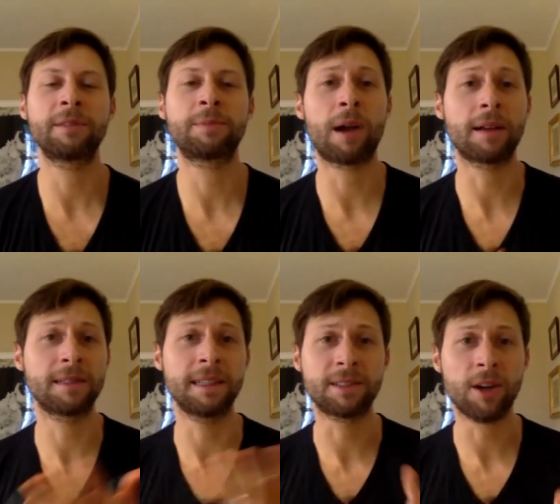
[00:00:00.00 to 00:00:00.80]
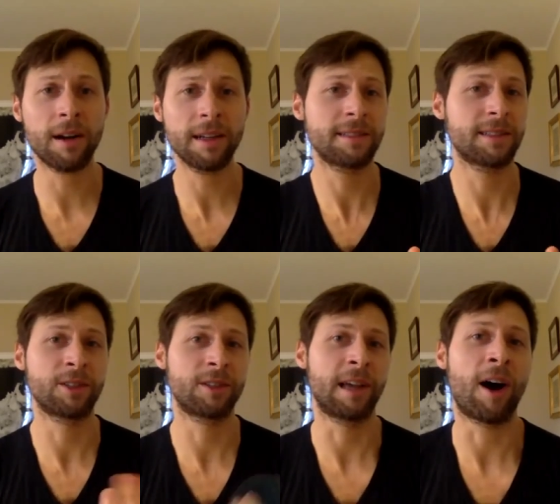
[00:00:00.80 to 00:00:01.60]
I was brought to these gardens
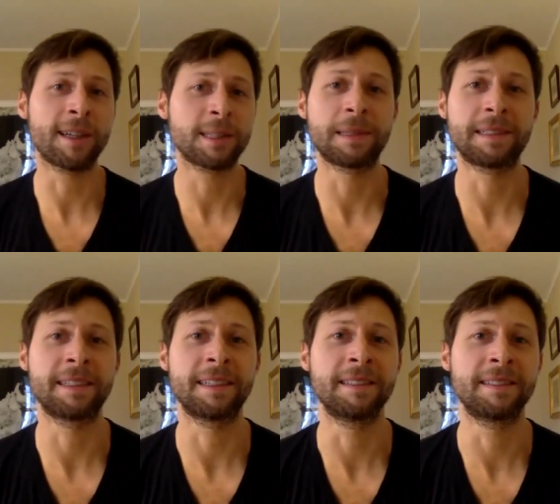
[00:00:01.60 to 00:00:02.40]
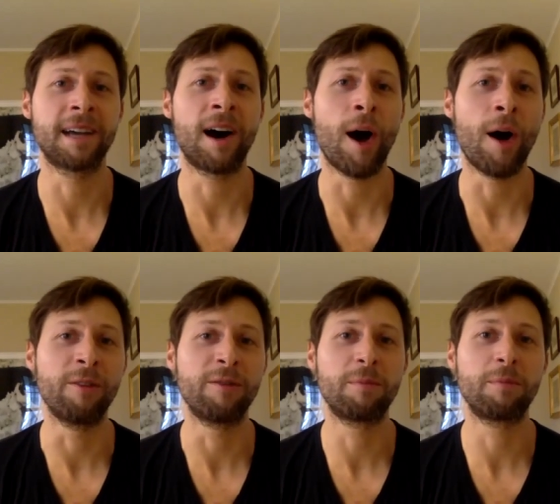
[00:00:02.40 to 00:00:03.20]
under the auspices of